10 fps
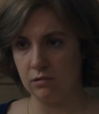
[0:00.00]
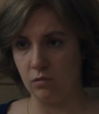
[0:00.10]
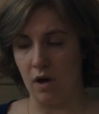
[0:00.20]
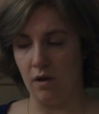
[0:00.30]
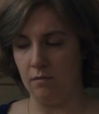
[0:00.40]

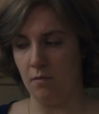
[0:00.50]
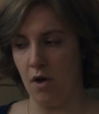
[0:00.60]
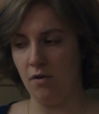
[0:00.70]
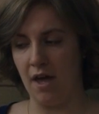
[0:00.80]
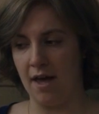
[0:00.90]
Well,
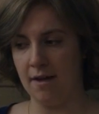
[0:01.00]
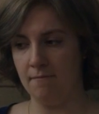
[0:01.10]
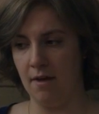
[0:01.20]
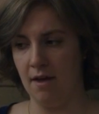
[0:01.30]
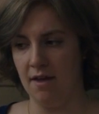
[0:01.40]
okay.
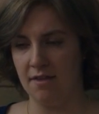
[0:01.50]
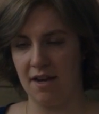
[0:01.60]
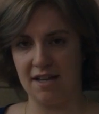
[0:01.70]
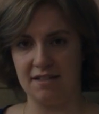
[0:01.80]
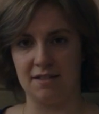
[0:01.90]
Then
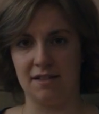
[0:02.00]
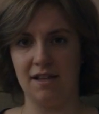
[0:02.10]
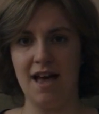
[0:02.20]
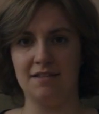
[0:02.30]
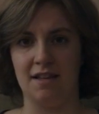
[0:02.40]
I guess it's
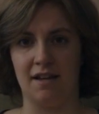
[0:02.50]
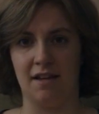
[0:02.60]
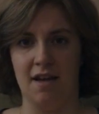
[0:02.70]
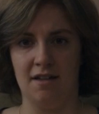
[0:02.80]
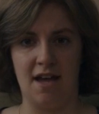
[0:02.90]
classic
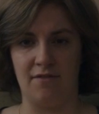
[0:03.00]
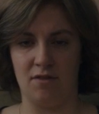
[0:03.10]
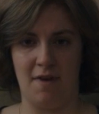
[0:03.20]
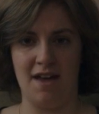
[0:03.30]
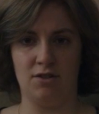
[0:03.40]
to have
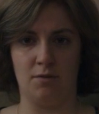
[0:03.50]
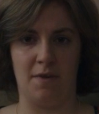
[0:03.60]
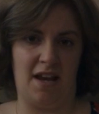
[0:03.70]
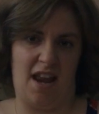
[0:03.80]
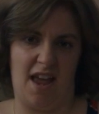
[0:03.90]
to masturbate